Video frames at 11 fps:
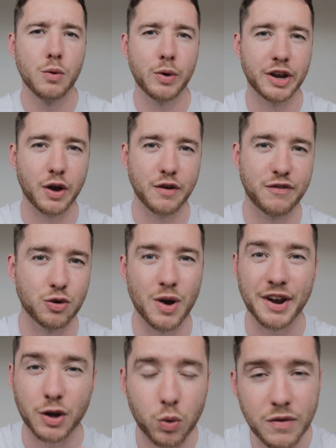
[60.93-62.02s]
We're going to go through an
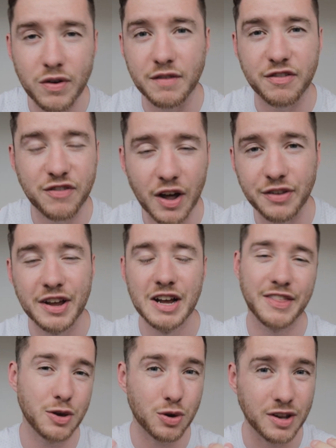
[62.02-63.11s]
equivalent fund
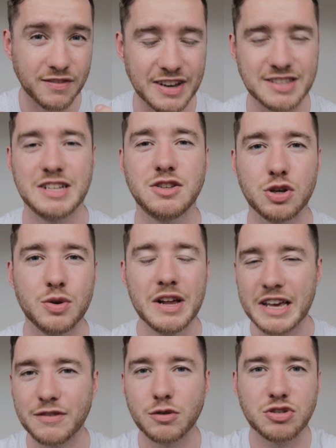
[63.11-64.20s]
that you can invest into
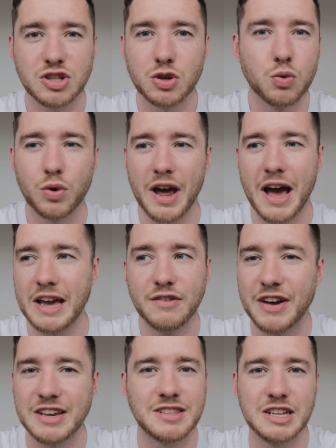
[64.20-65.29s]
if you still want to
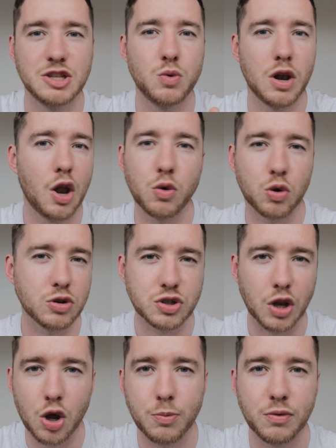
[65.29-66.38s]
invest into a low-cost
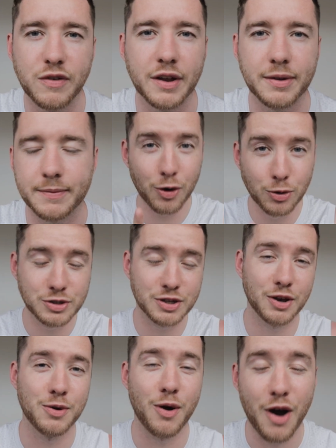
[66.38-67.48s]
global fund.
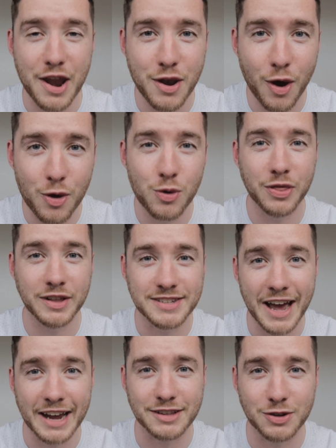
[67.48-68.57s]
Also, I know the
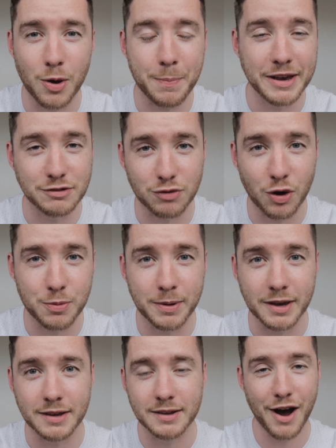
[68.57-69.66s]
tank top is
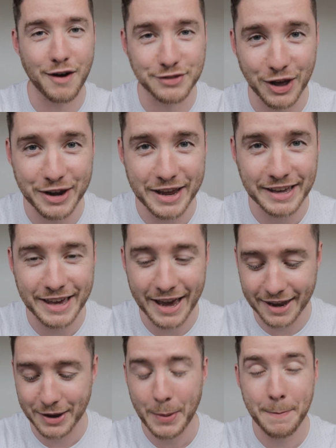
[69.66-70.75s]
ropey. I've done it
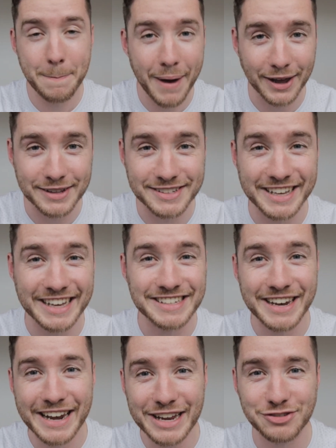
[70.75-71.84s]
again, but it's
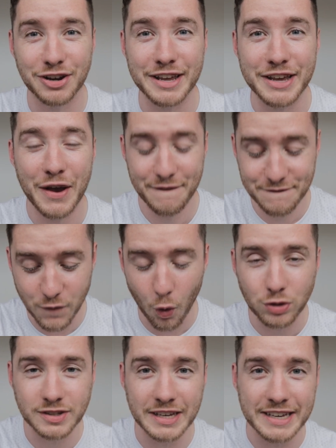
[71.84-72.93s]
literally
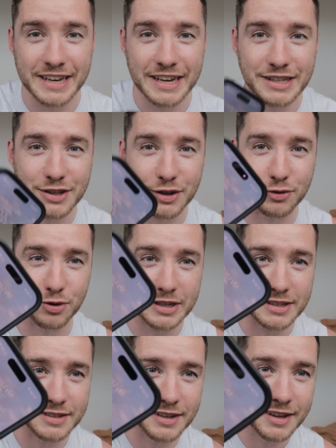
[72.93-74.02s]
40
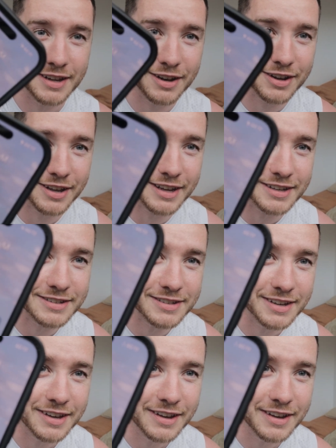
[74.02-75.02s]
degrees. Look at this.